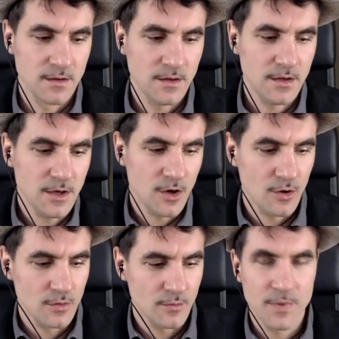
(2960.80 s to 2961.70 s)

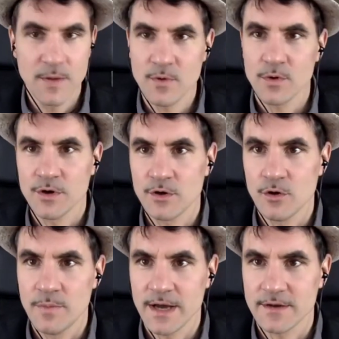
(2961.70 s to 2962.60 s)
people want to
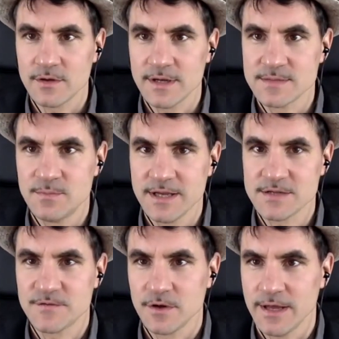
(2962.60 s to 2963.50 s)
go back to this
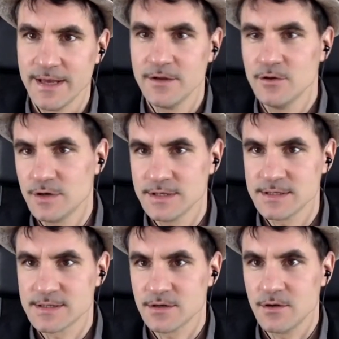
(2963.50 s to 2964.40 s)
blissful
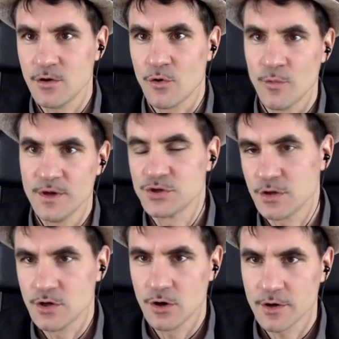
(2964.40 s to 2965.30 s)
ignorance,
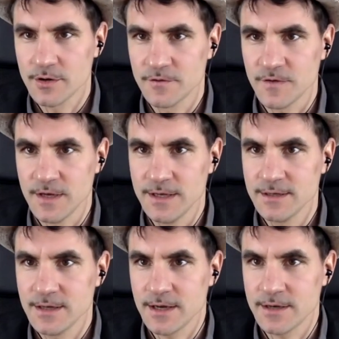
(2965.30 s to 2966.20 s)
original Garden of
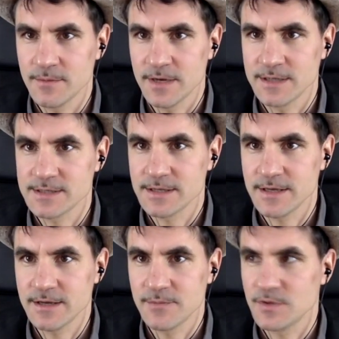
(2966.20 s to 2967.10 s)
Eden kind of mind
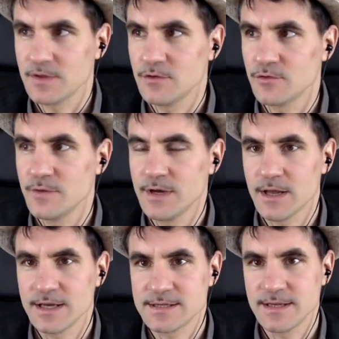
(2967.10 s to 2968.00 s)
state, but they don't
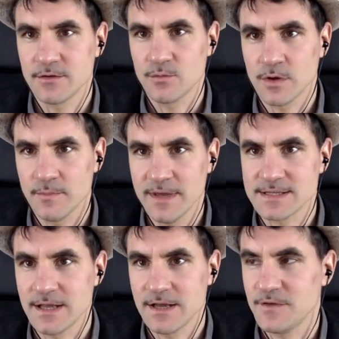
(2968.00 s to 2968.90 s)
realize that what
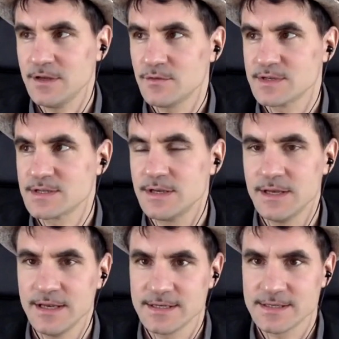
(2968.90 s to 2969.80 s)
makes life
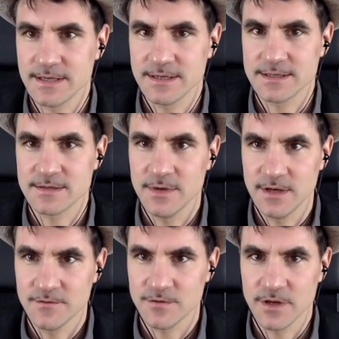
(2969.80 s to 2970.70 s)
interesting is that it's a
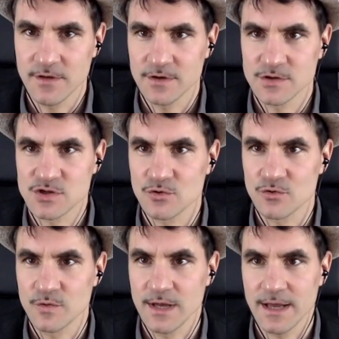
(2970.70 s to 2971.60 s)
meaningful giving
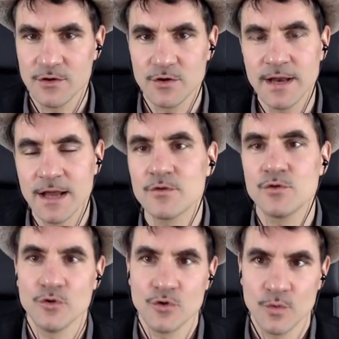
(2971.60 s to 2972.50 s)
story. And you're never
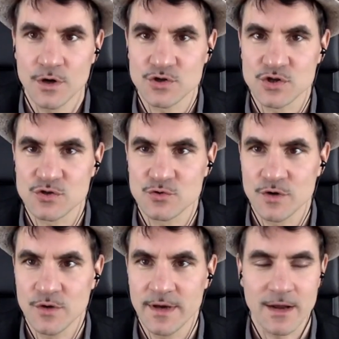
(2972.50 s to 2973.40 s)
going to watch a
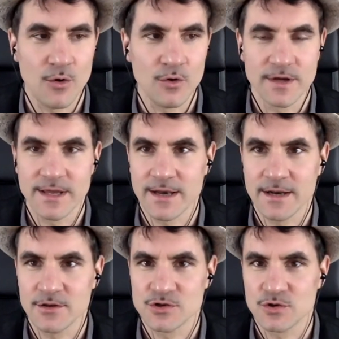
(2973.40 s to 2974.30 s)
story where all the
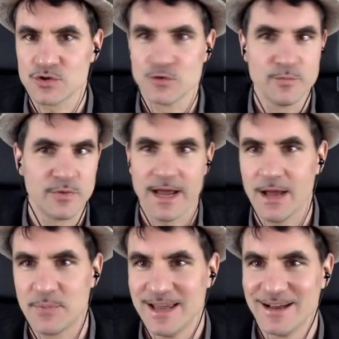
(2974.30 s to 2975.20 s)
characters are super
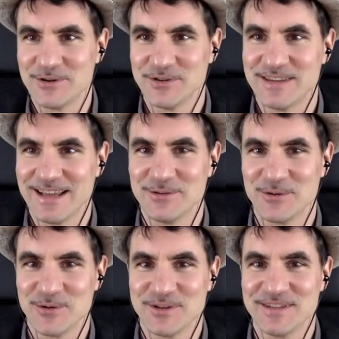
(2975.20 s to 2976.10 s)
happy and content
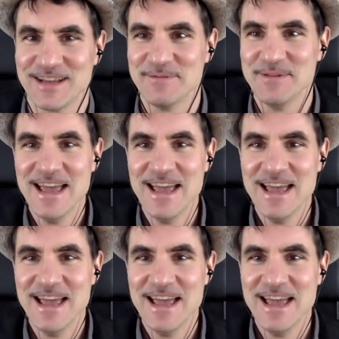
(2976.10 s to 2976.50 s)
all the time